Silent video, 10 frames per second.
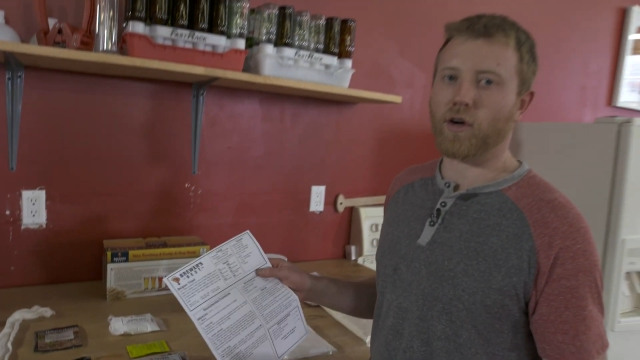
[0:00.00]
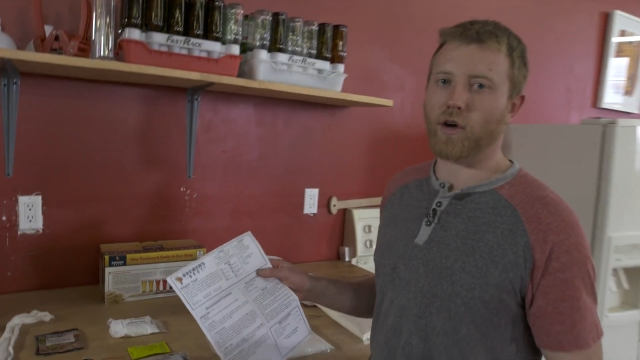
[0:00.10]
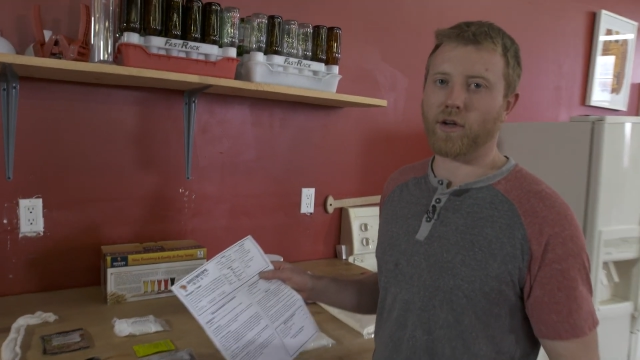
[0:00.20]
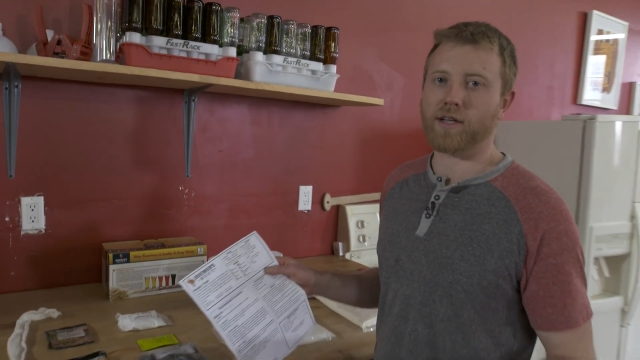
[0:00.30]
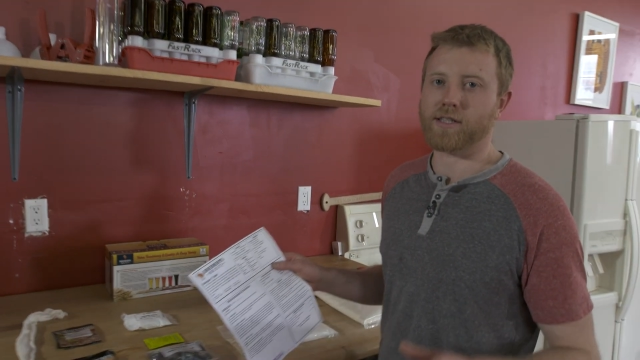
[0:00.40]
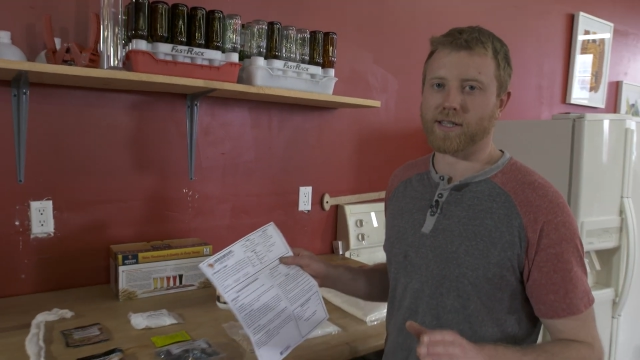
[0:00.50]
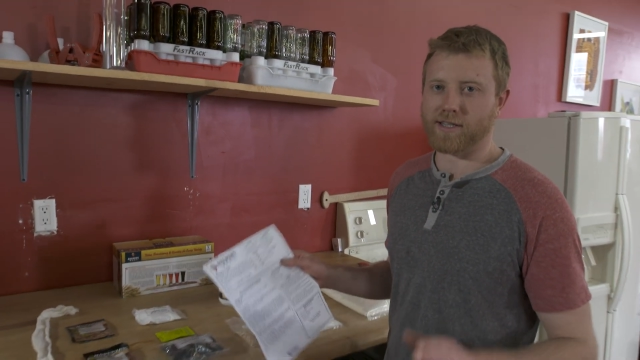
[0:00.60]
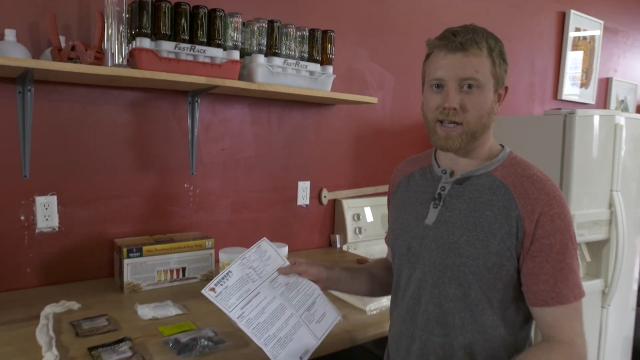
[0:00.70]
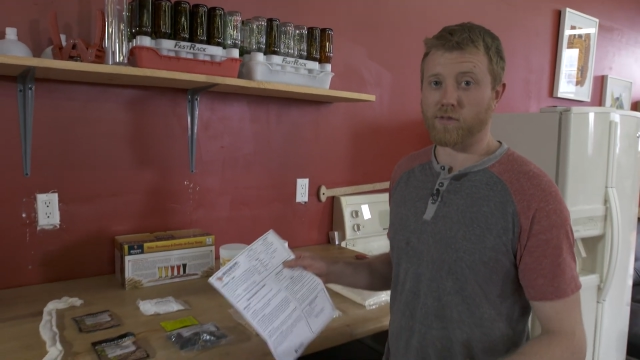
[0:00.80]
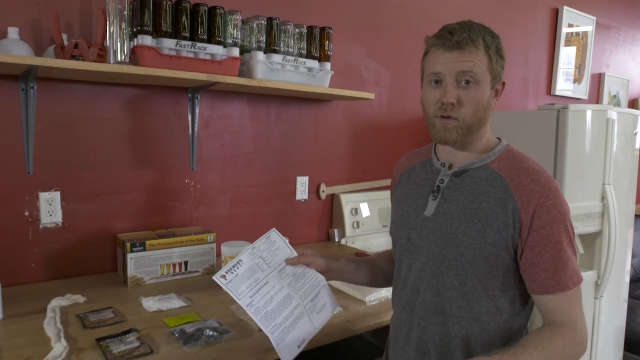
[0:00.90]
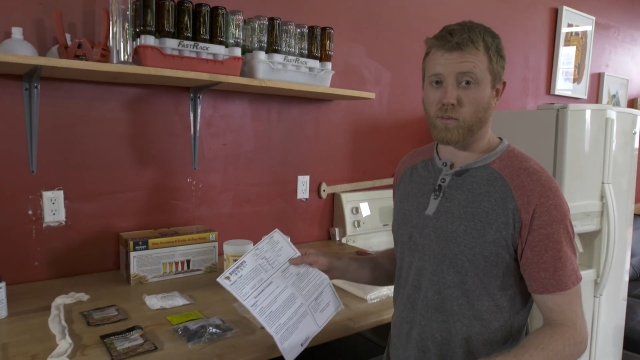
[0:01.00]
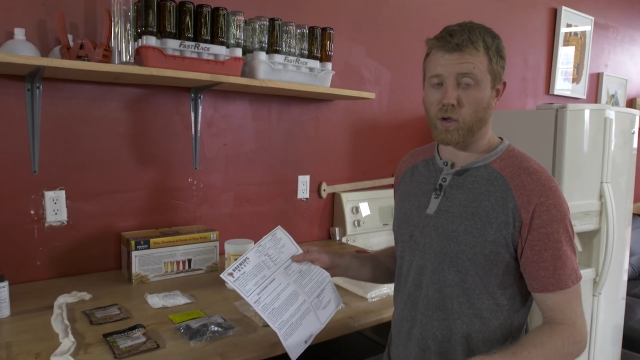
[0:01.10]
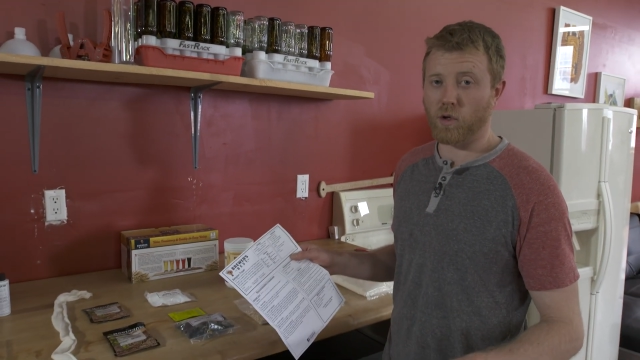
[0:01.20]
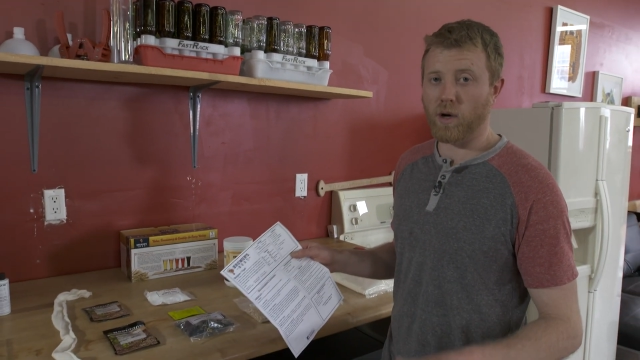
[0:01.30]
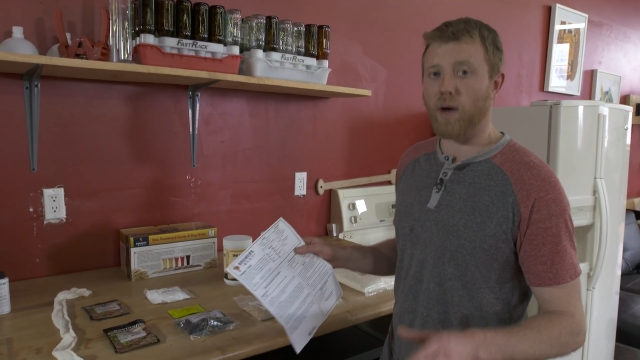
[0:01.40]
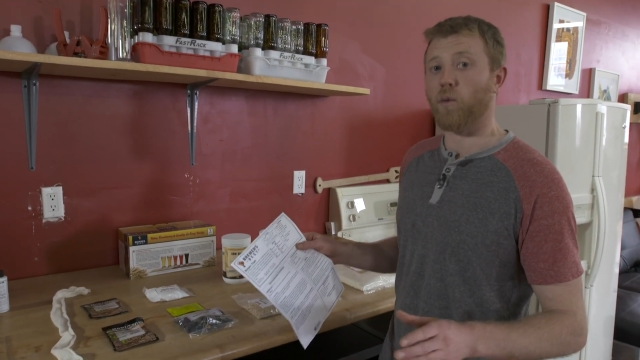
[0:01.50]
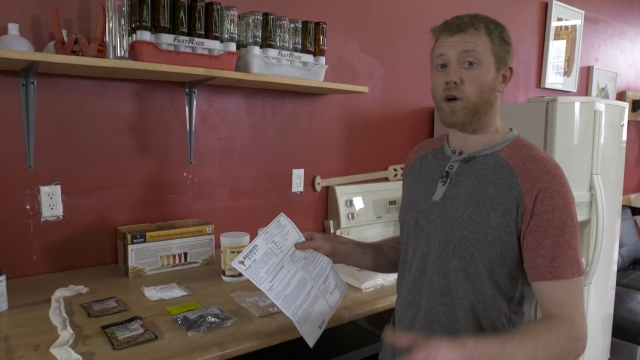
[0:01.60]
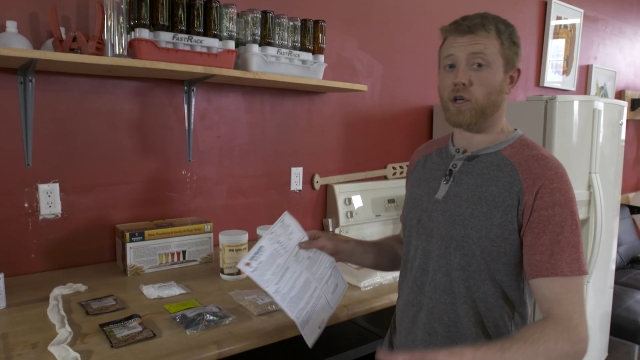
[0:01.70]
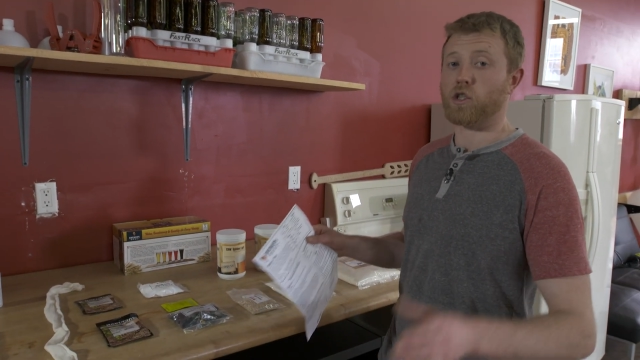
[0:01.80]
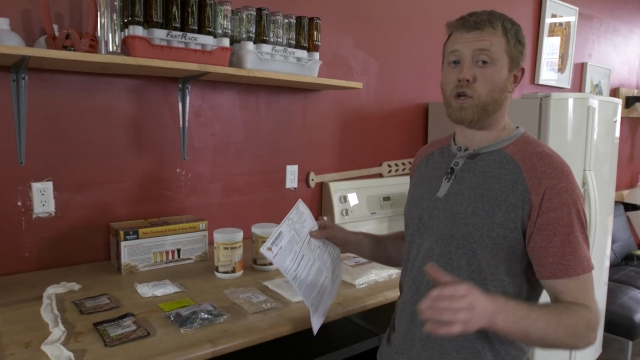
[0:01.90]
good, successful brew, and we're
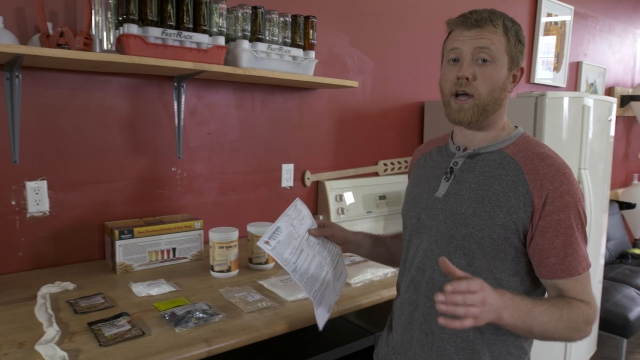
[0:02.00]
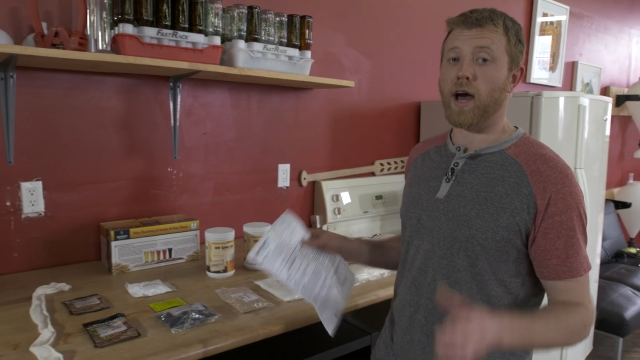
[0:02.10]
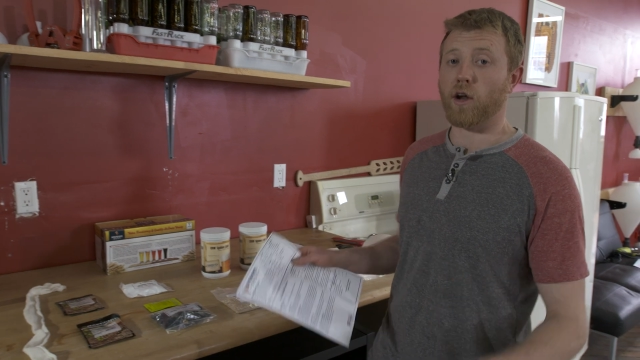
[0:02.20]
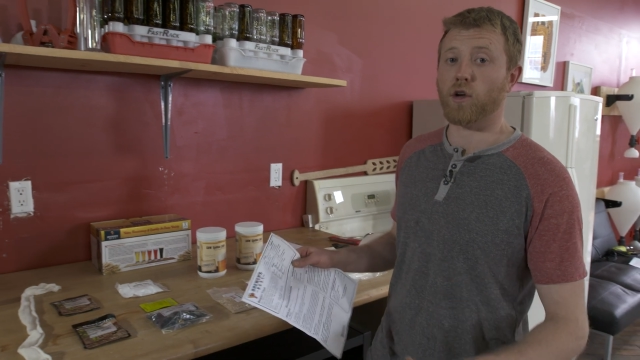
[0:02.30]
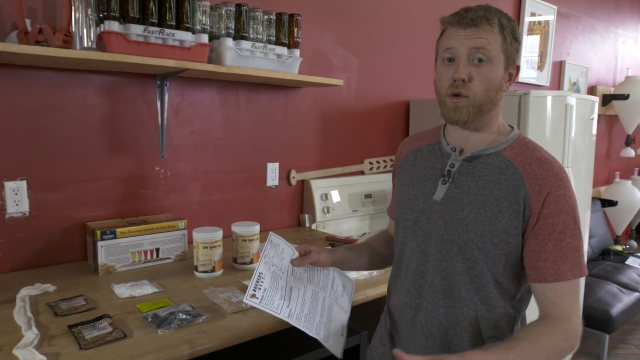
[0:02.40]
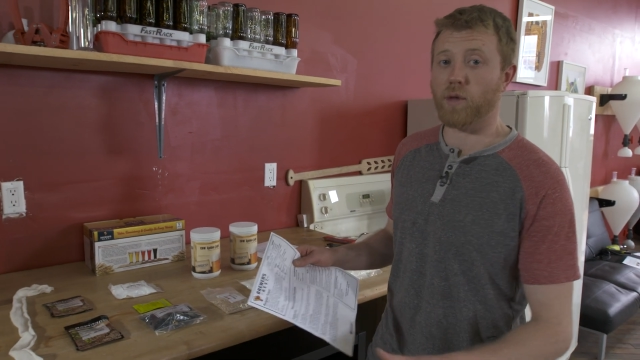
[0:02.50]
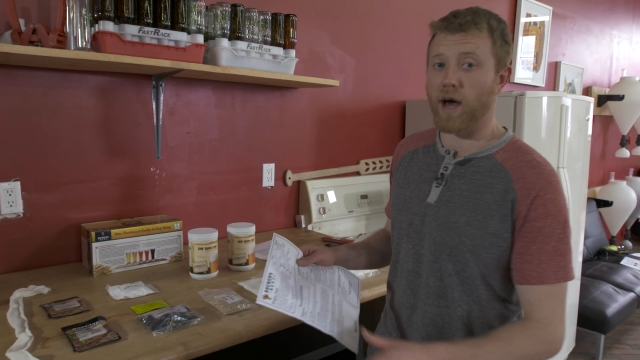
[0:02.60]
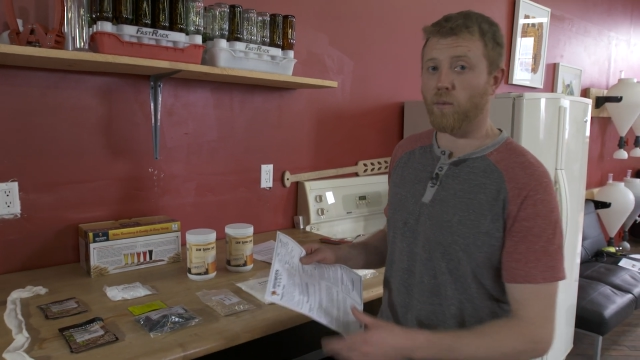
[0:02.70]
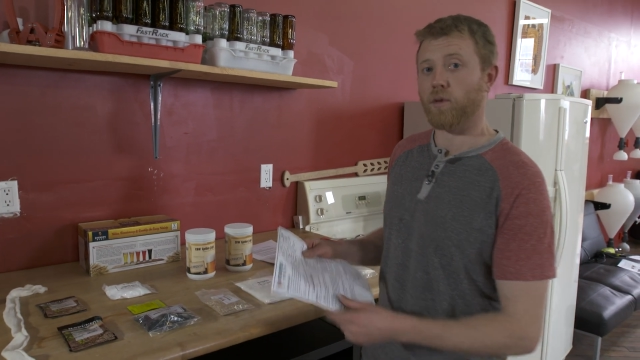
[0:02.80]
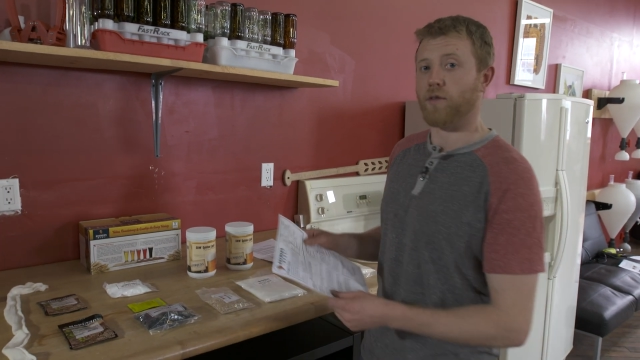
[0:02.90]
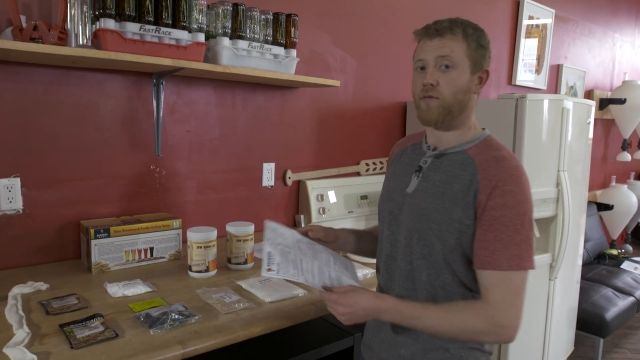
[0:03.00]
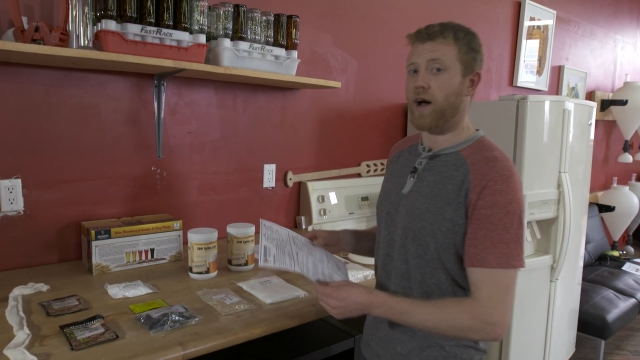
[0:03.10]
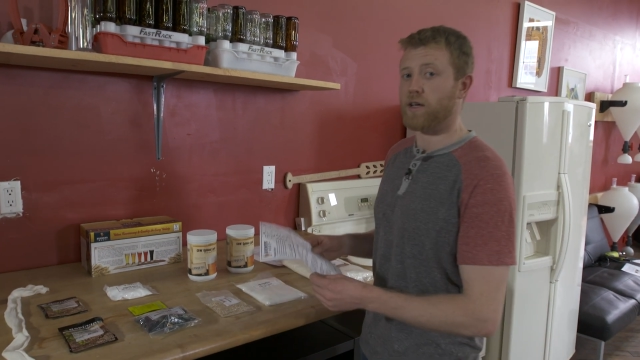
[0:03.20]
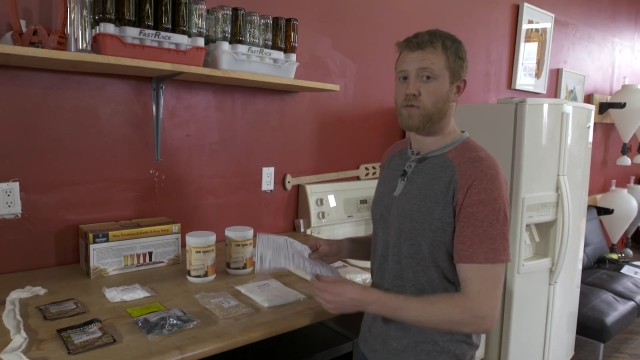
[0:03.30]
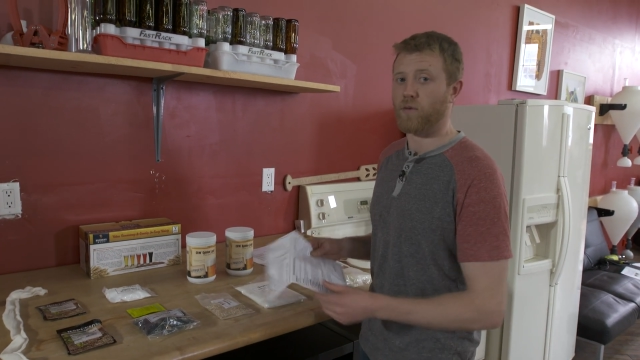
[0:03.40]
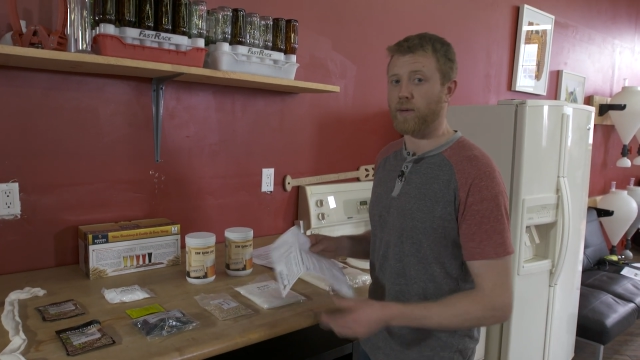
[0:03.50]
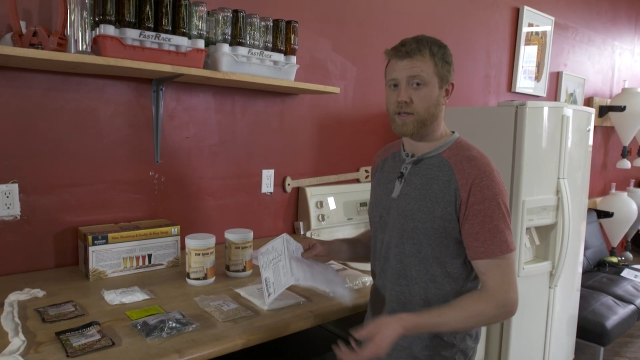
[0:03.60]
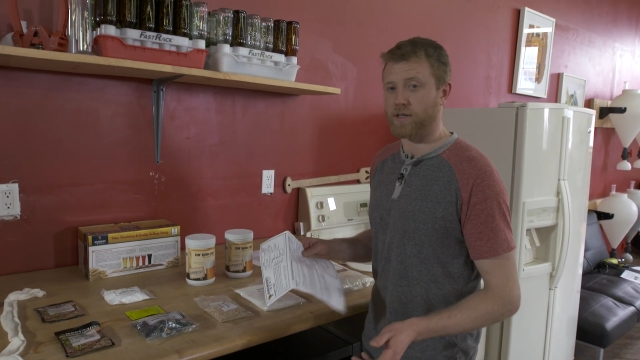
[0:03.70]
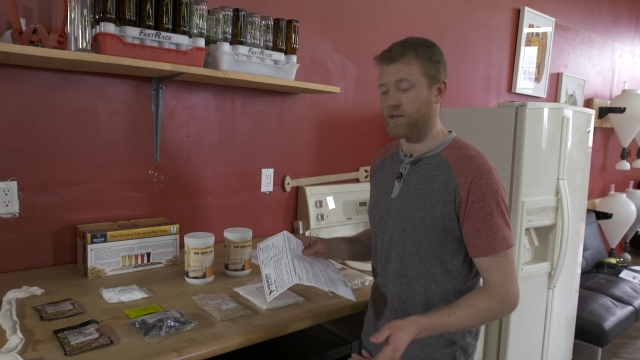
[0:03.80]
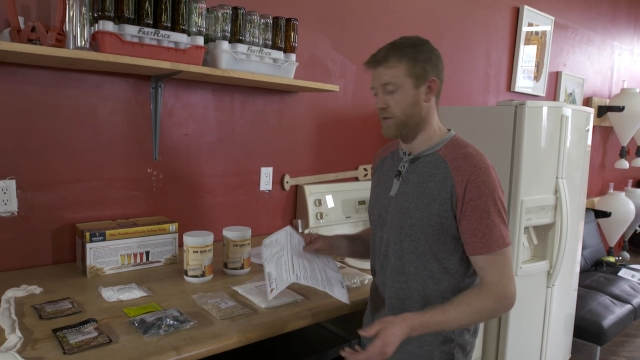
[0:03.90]
gonna show you how to do that with the
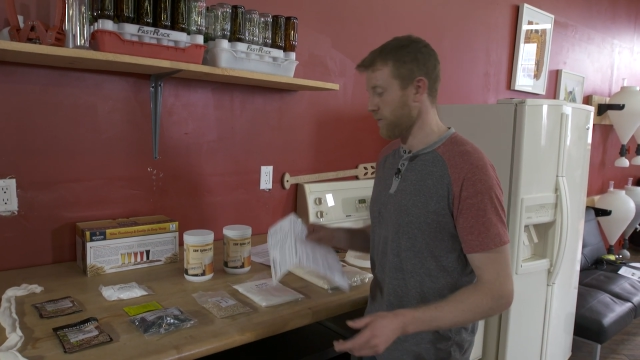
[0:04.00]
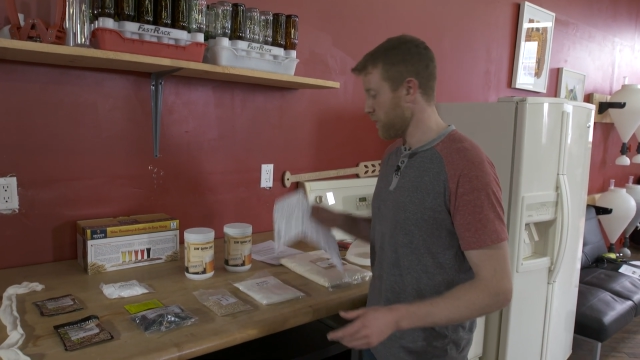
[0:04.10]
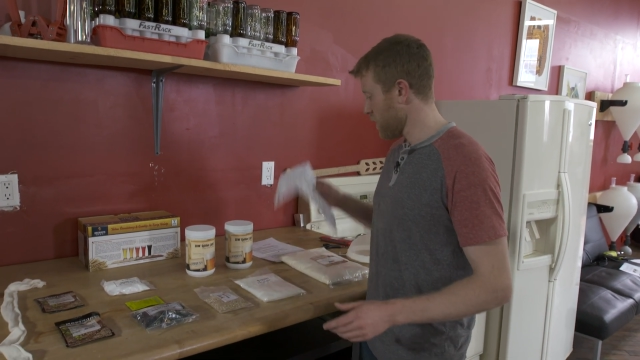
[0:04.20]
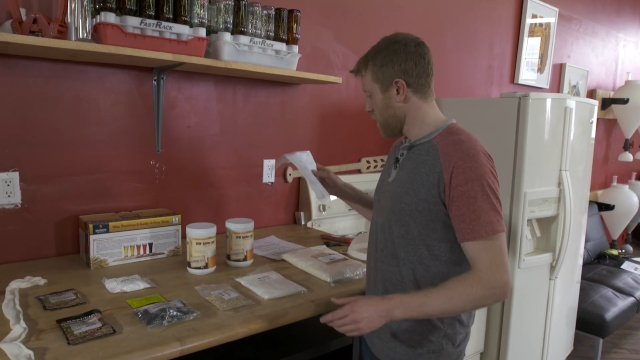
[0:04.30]
FastFerment system.